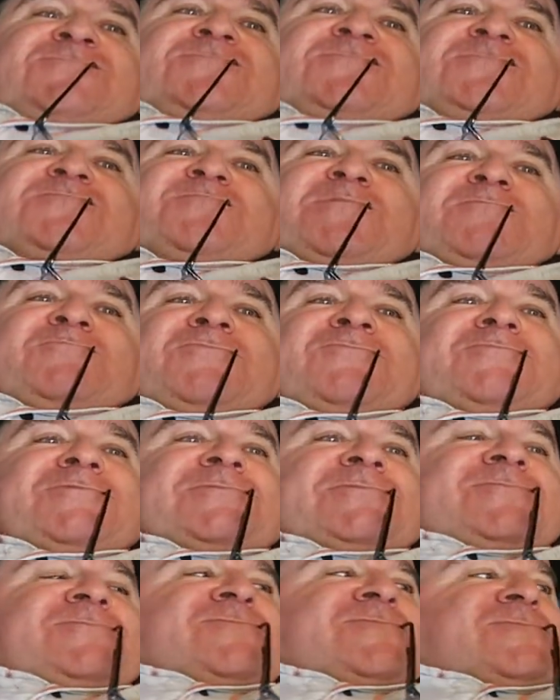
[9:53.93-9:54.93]
just by
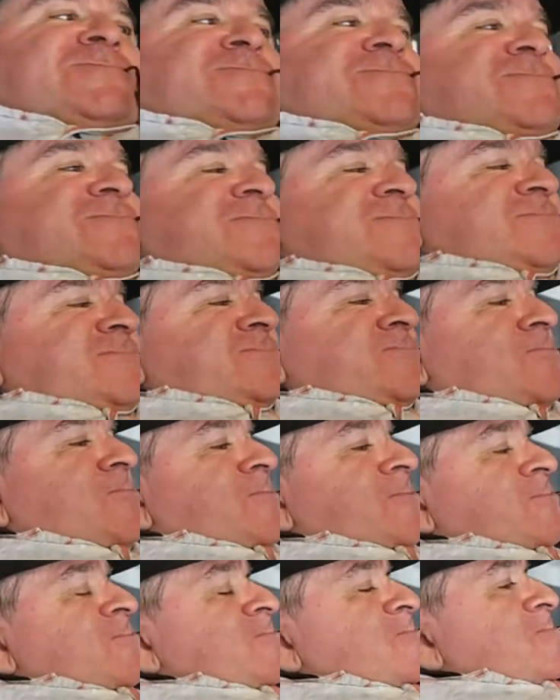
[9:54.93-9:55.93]
moving closer to the
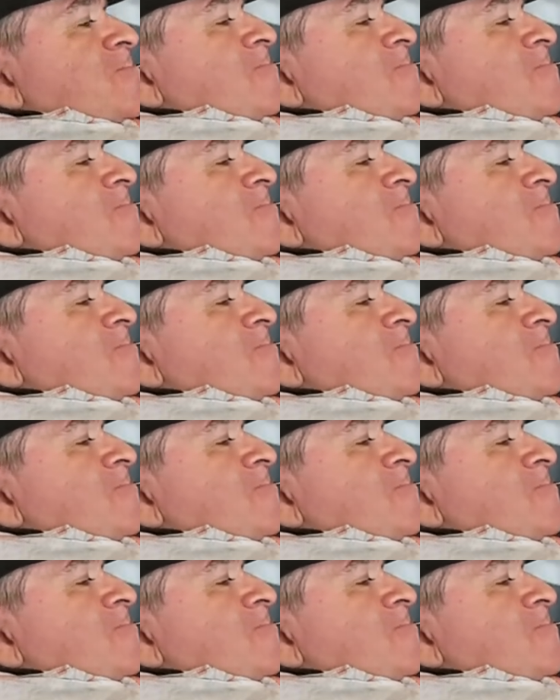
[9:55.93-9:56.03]
door.